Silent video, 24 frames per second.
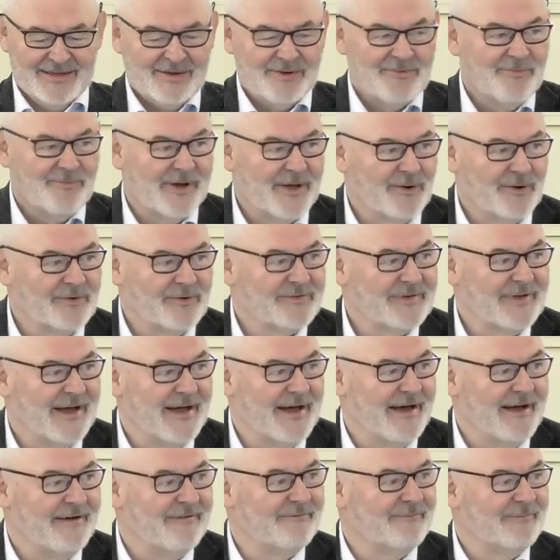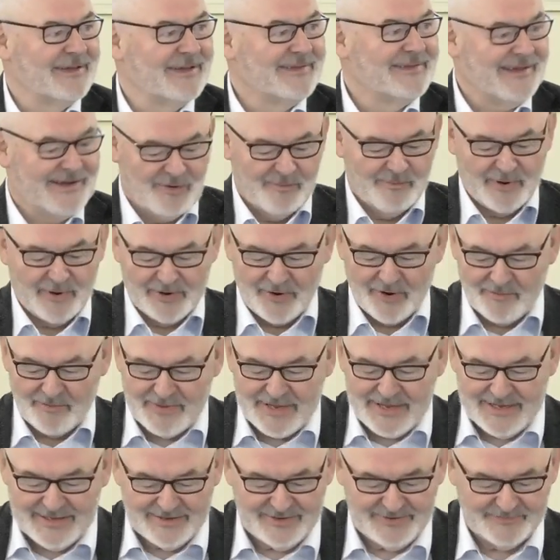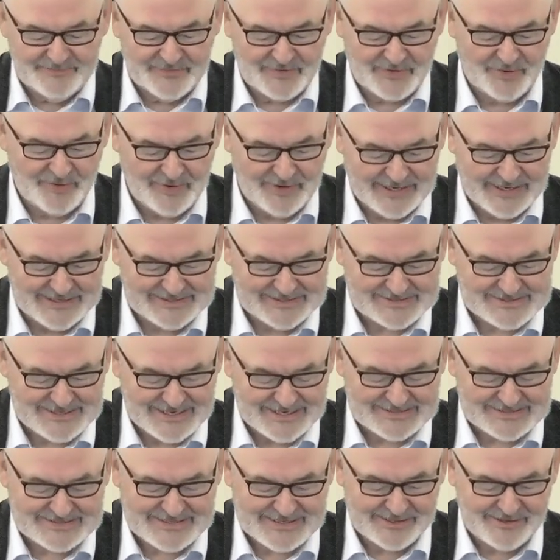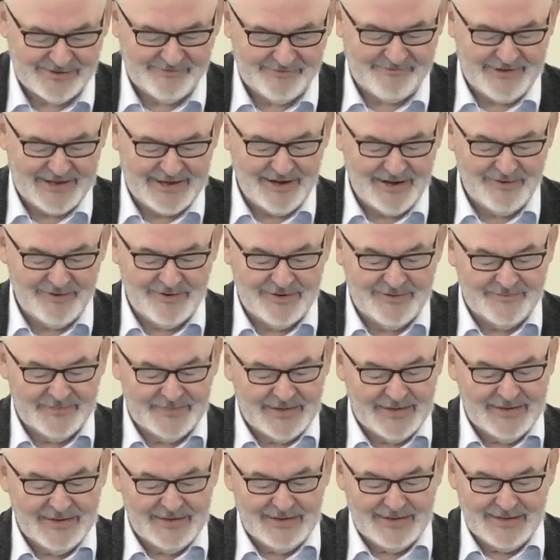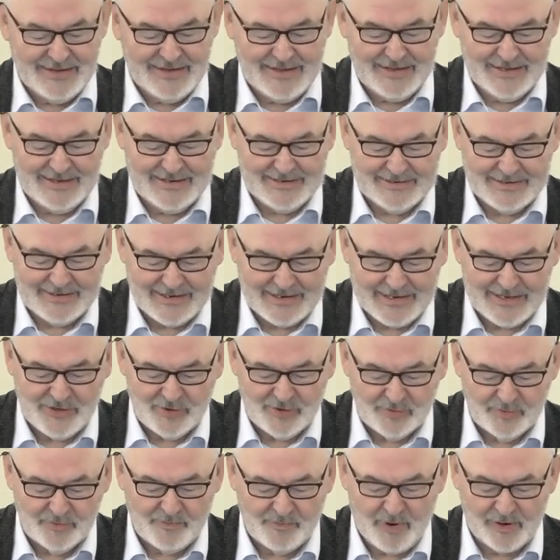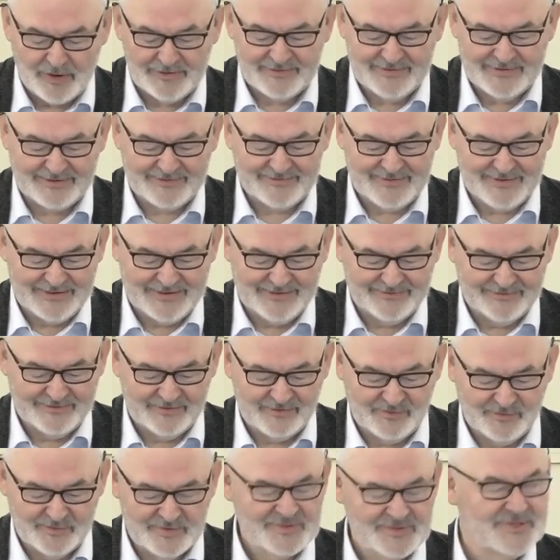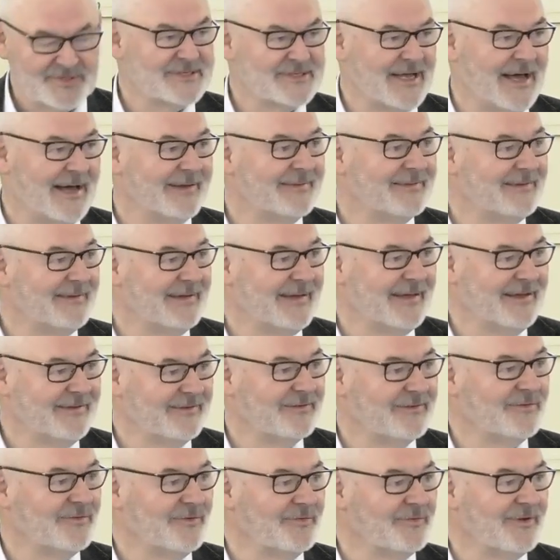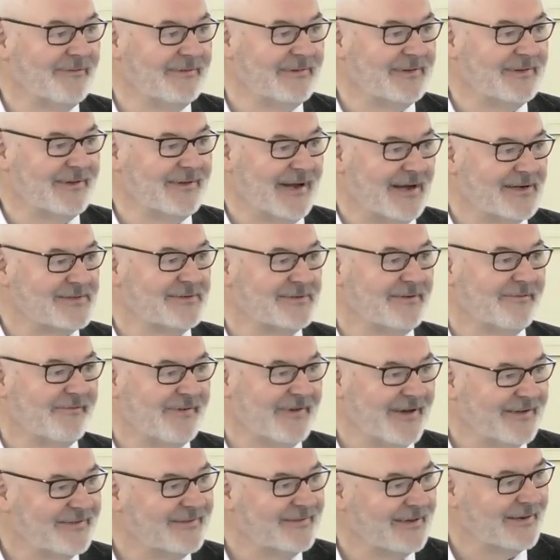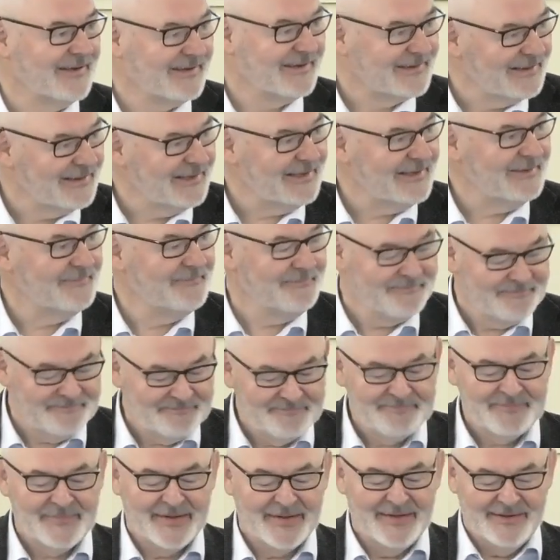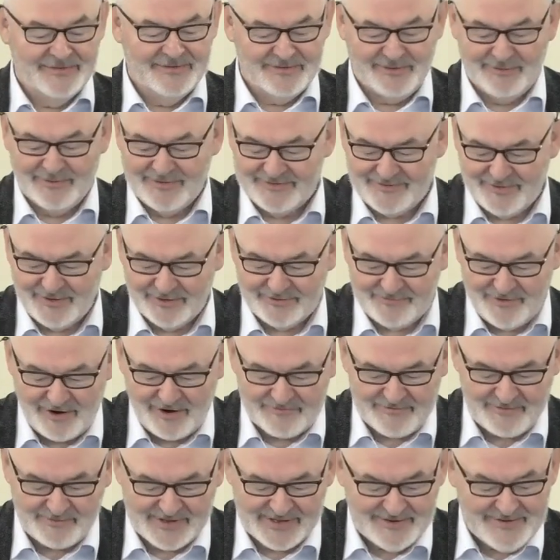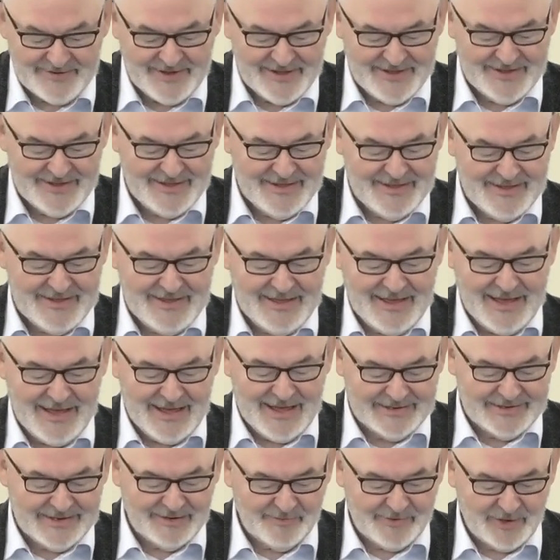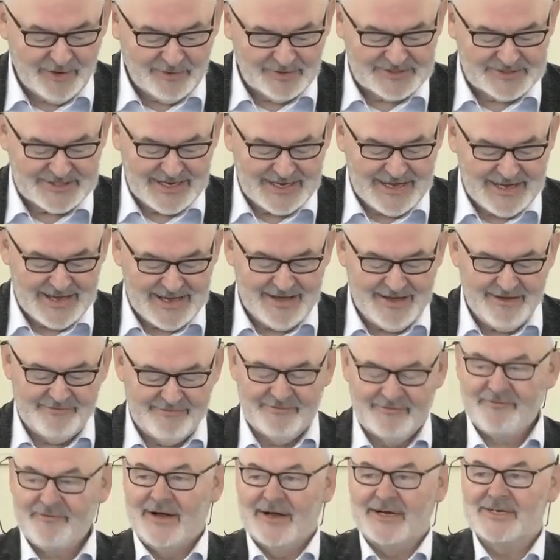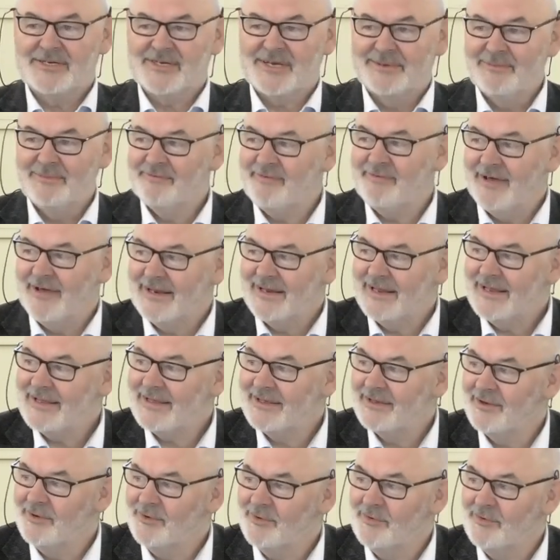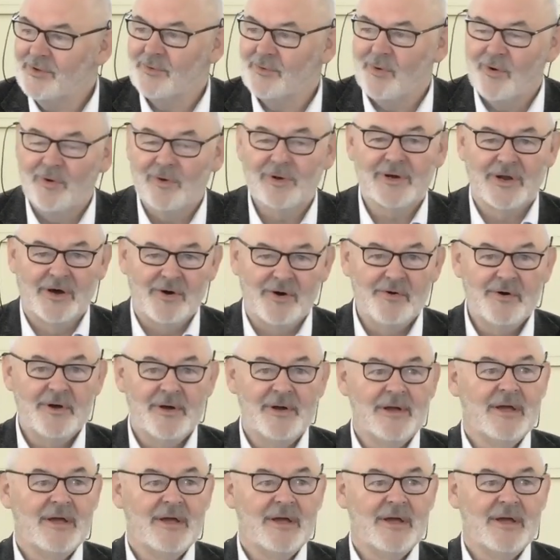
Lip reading: We also have Matteo Bonomi, who is a senior fellow in EU politics and institutions at the Institute of International Affairs in Italy. So he's not far from here. And then we also have Frank Schimmelfennig, who you all know,